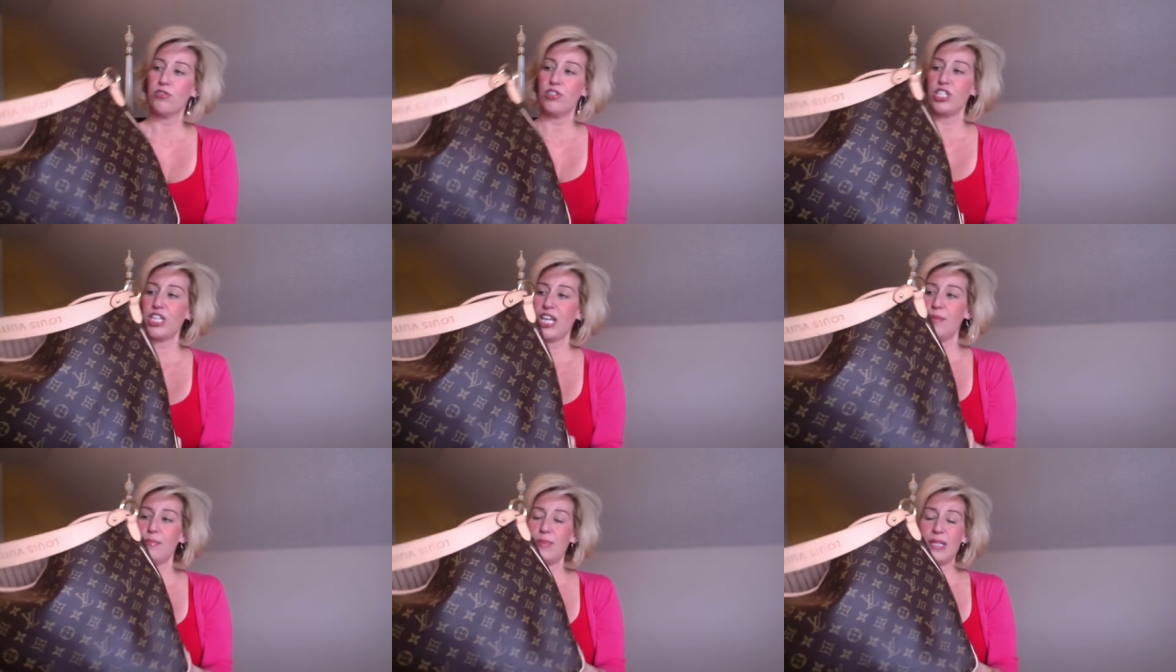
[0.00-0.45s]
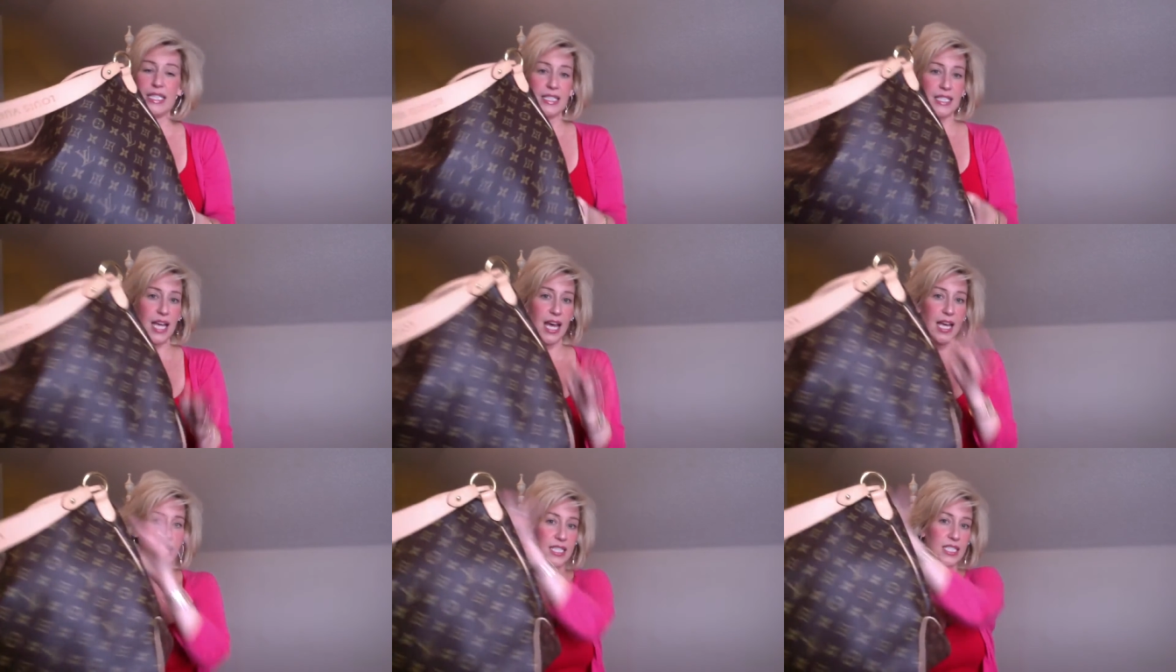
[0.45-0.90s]
shape that's
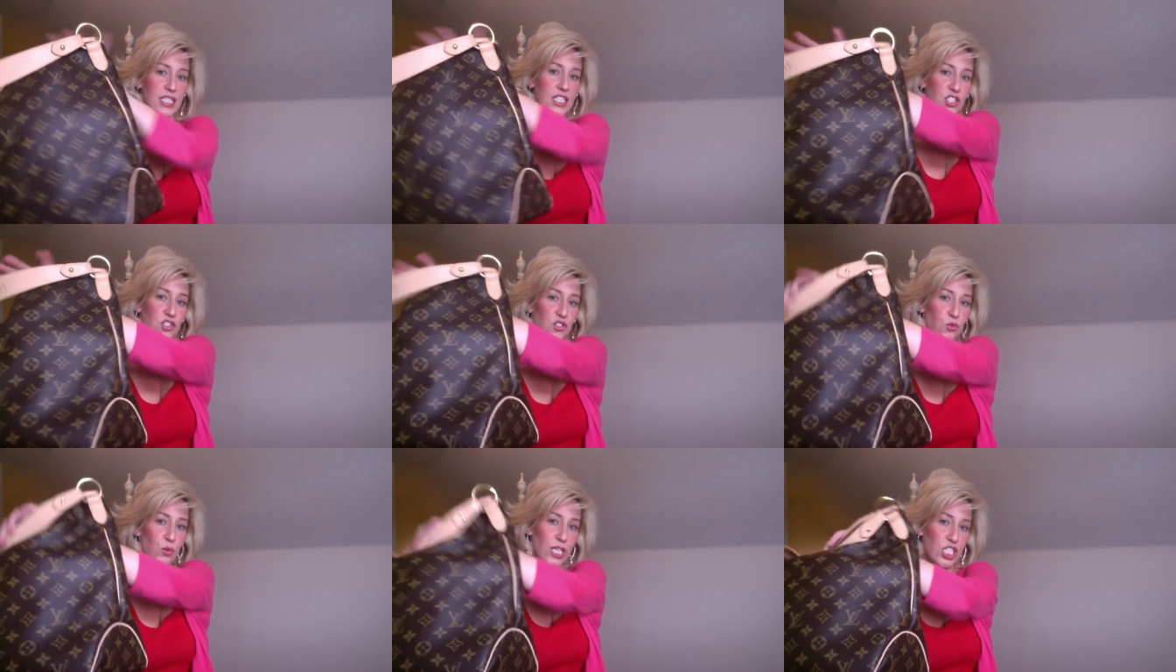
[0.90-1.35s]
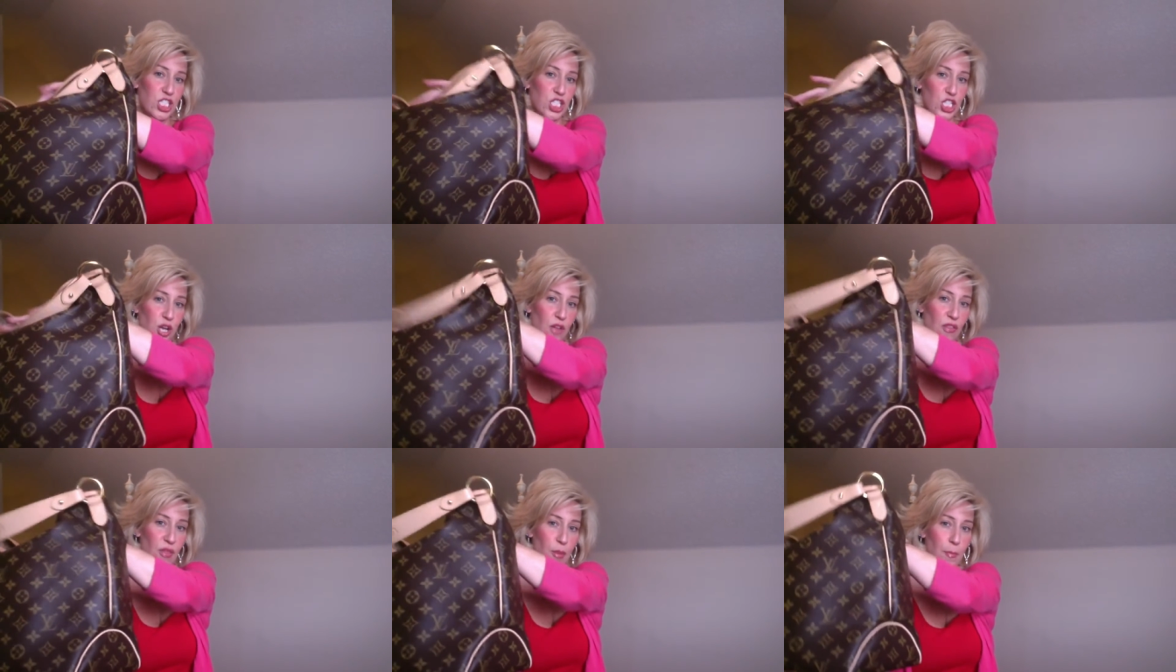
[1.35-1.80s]
kind of
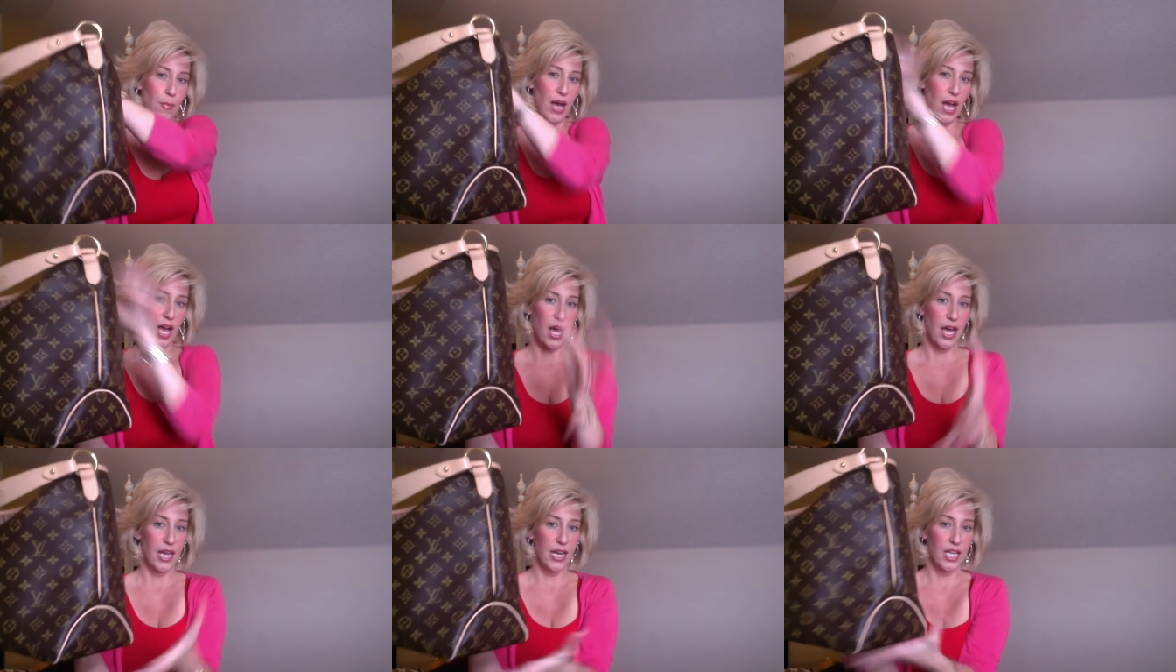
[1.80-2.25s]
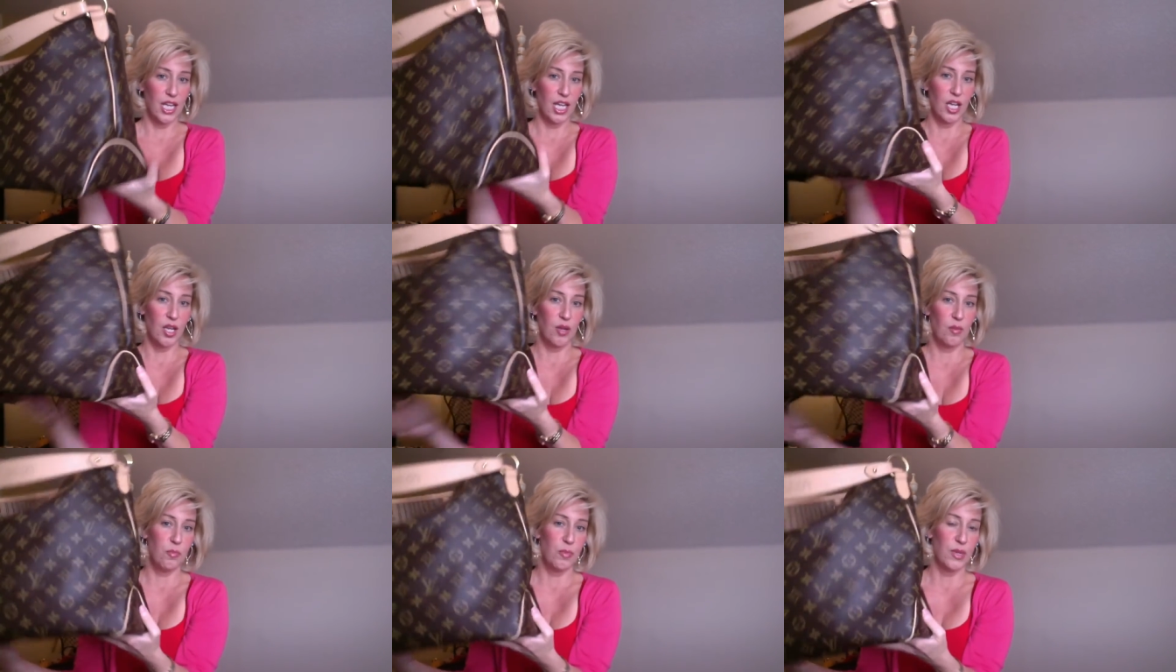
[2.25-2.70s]
scrunchy on the
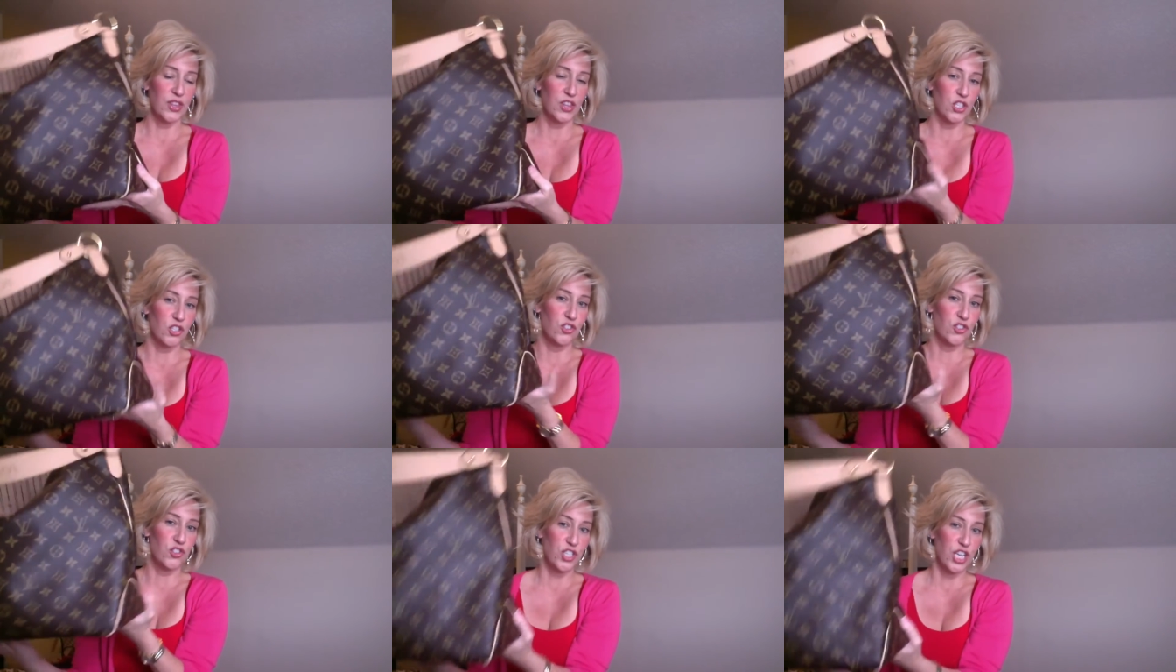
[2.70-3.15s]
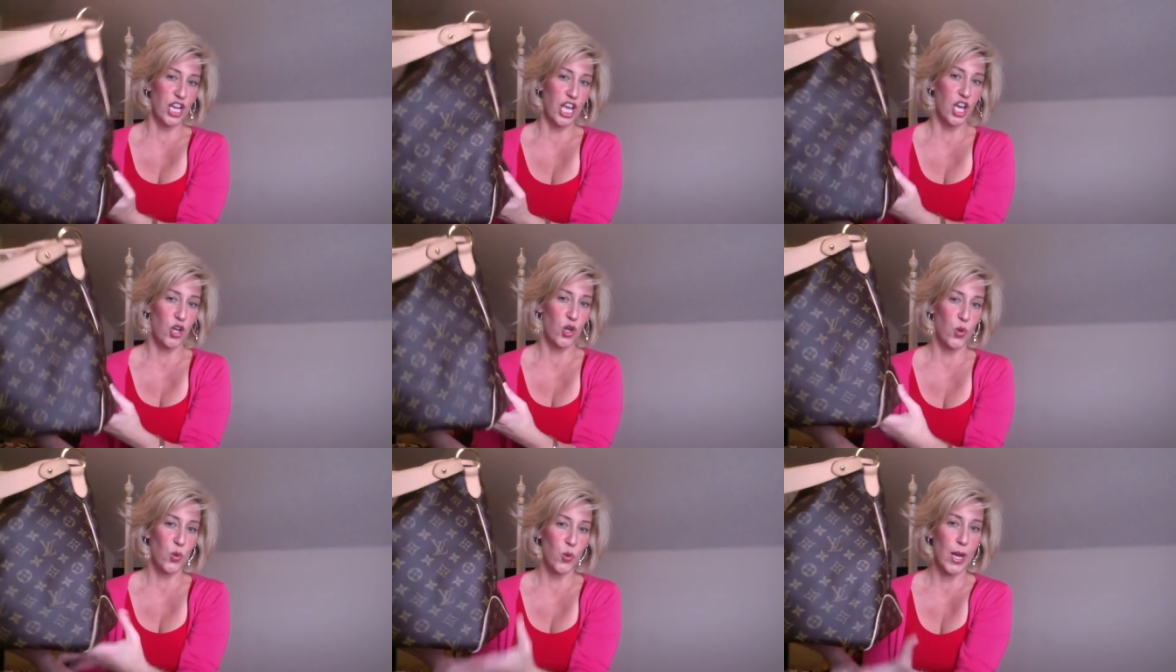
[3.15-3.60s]
bottom, but there's
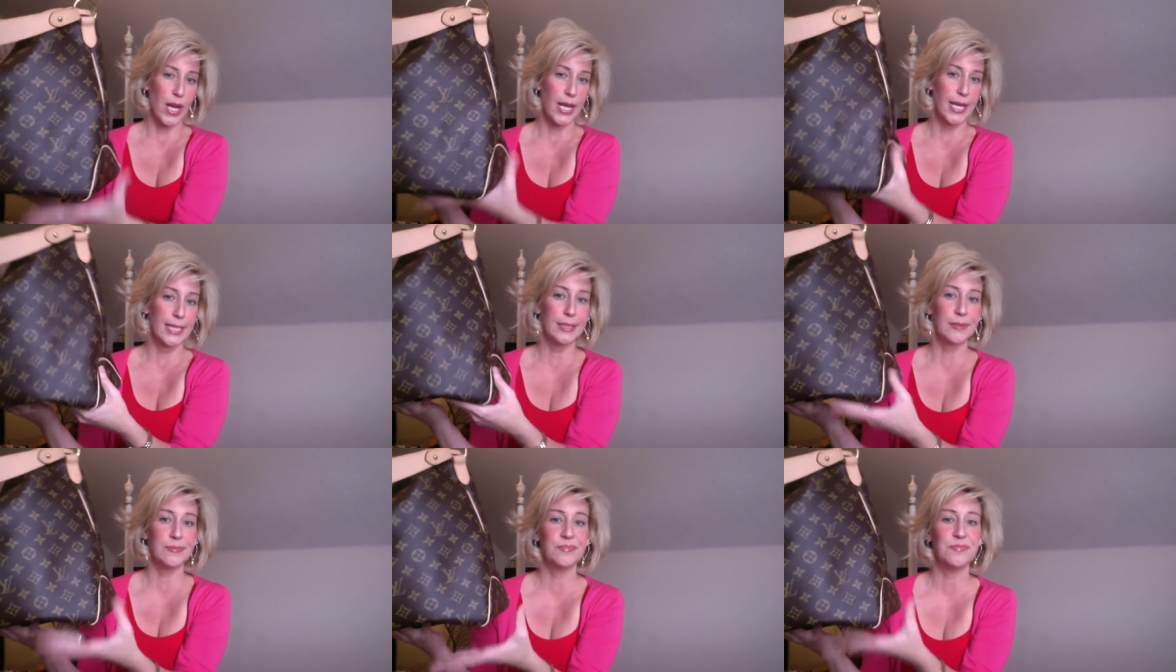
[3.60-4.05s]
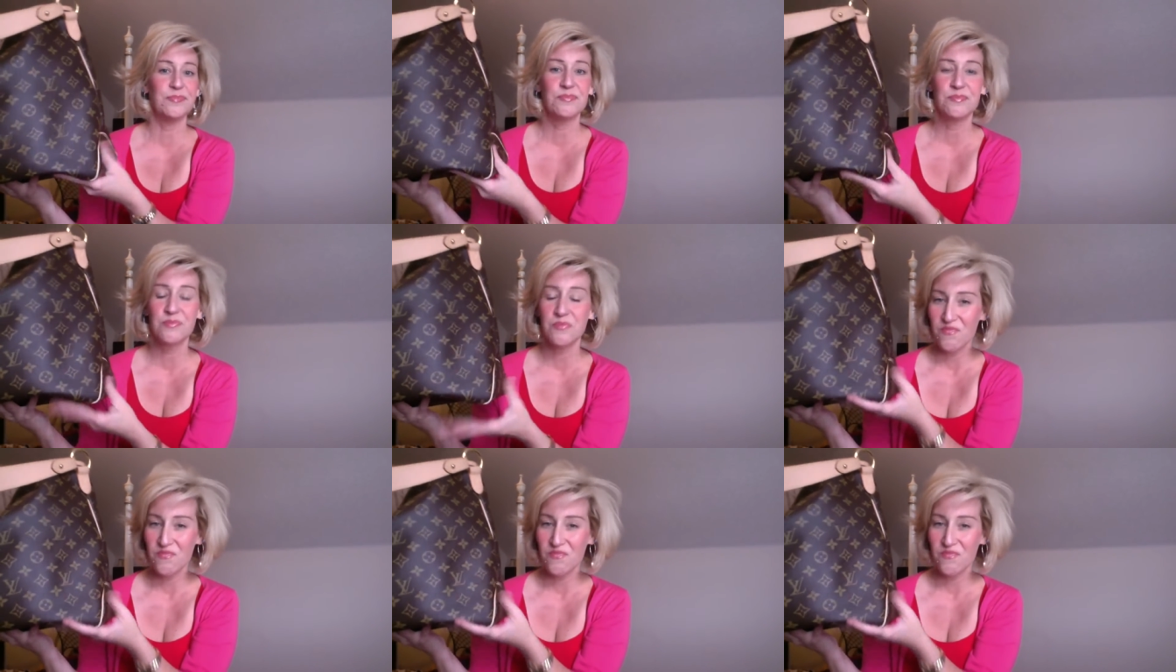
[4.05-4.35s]
no, um,